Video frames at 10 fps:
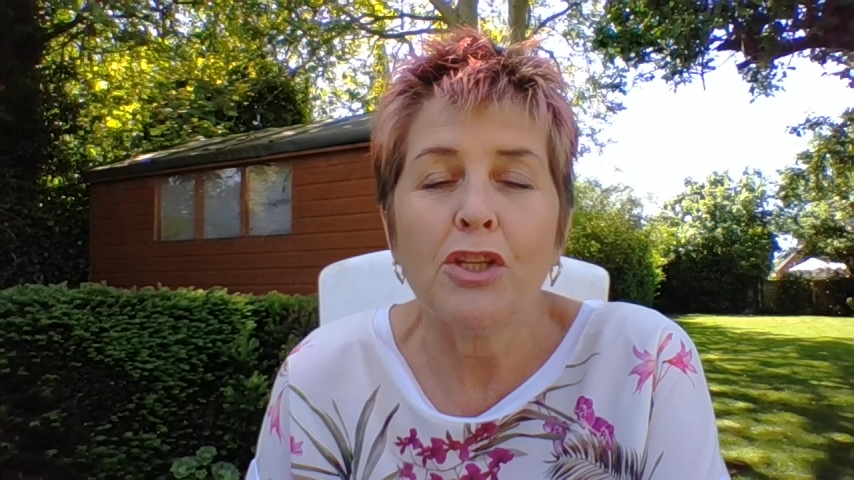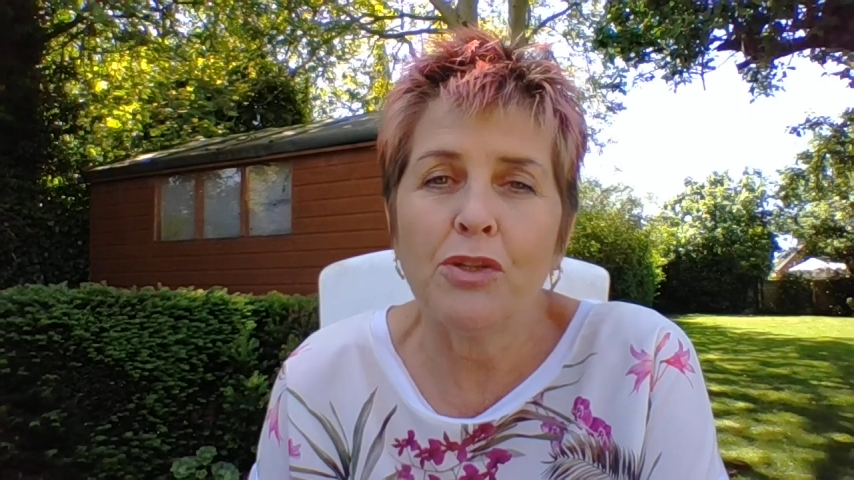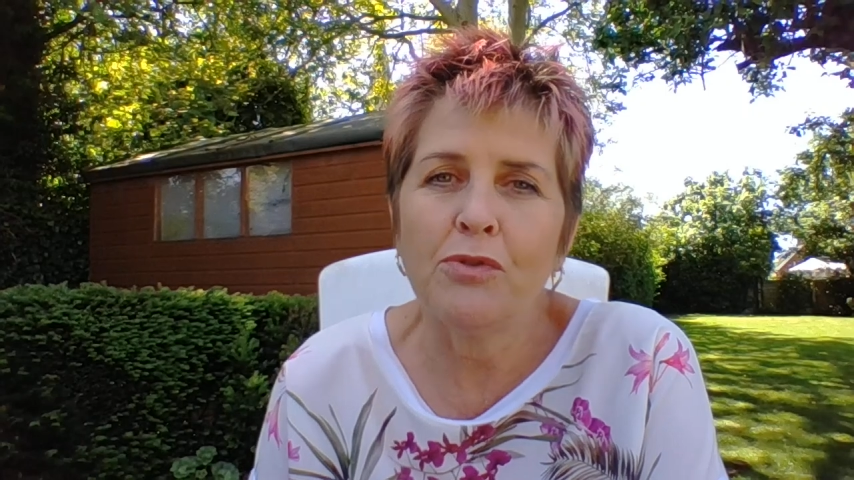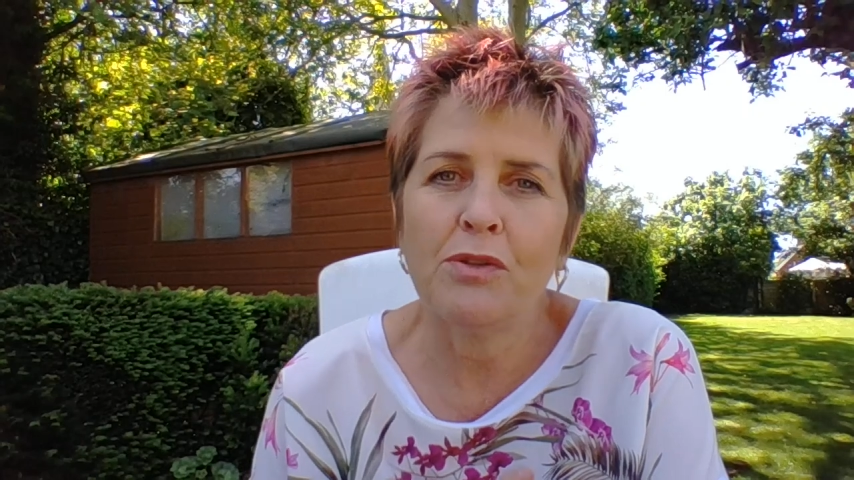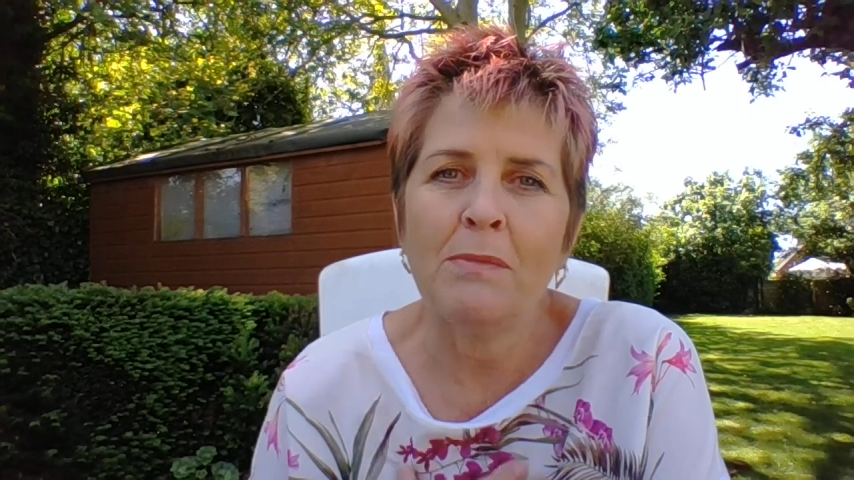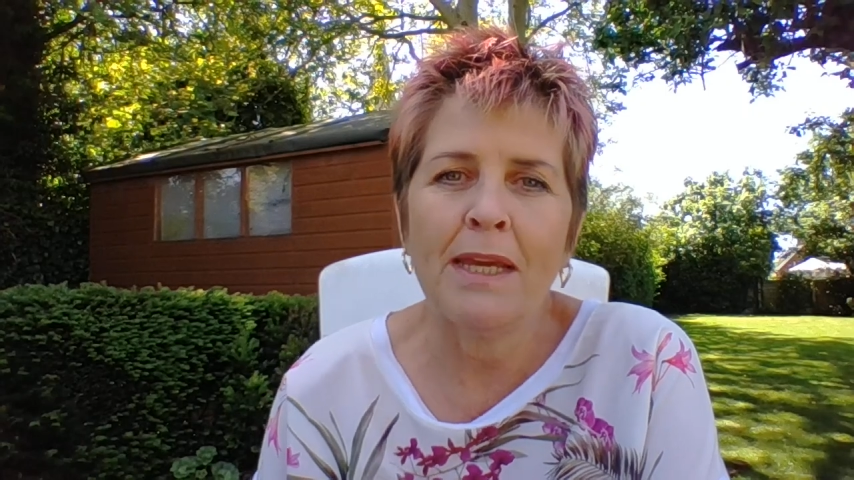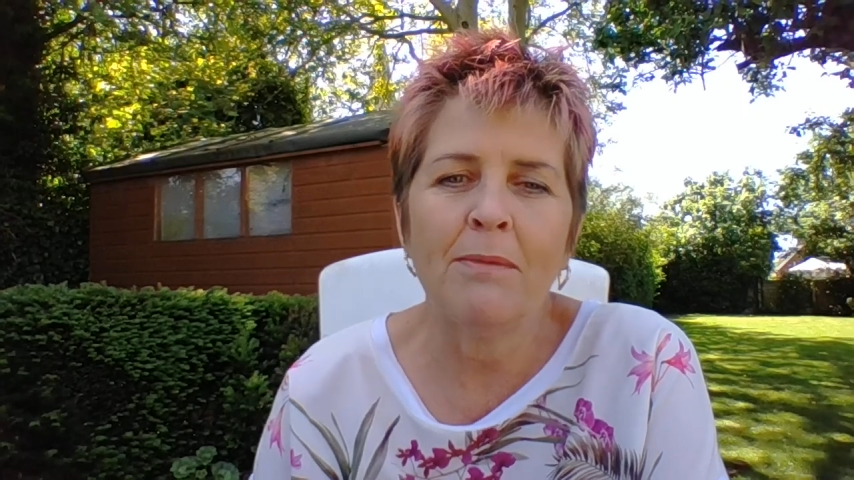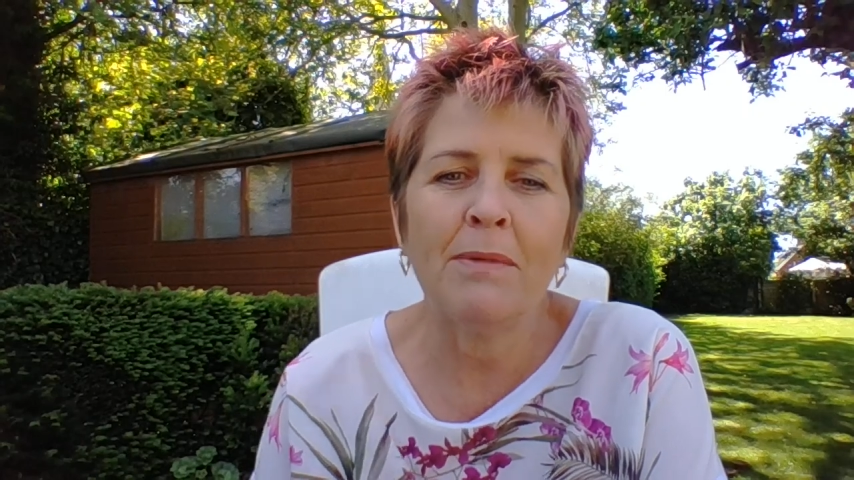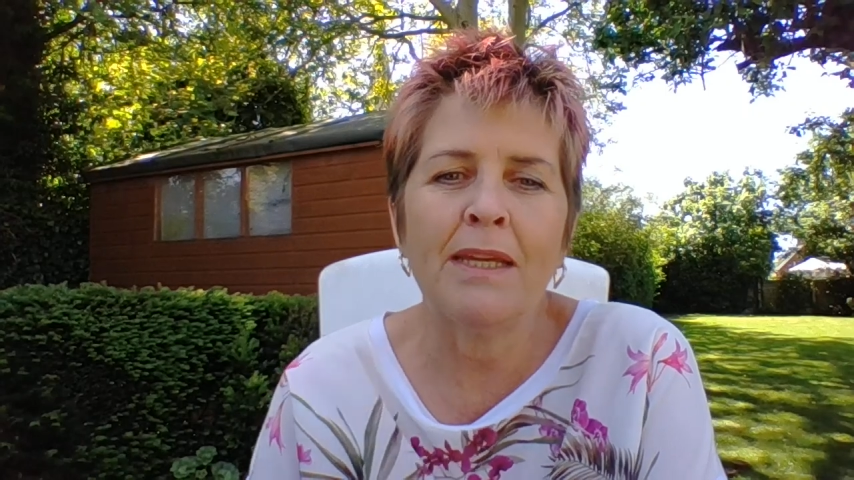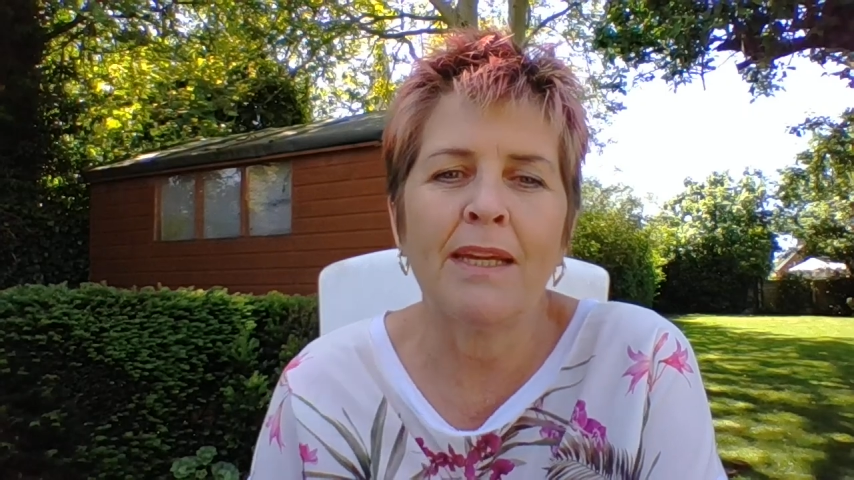she used to
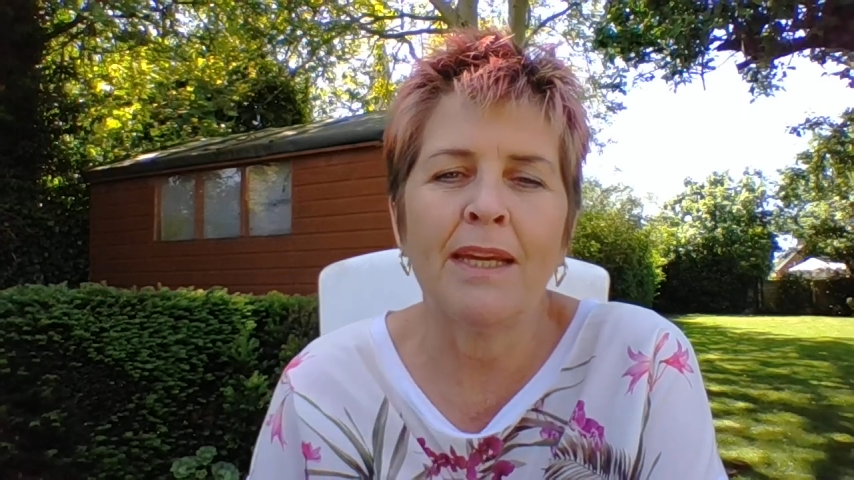make me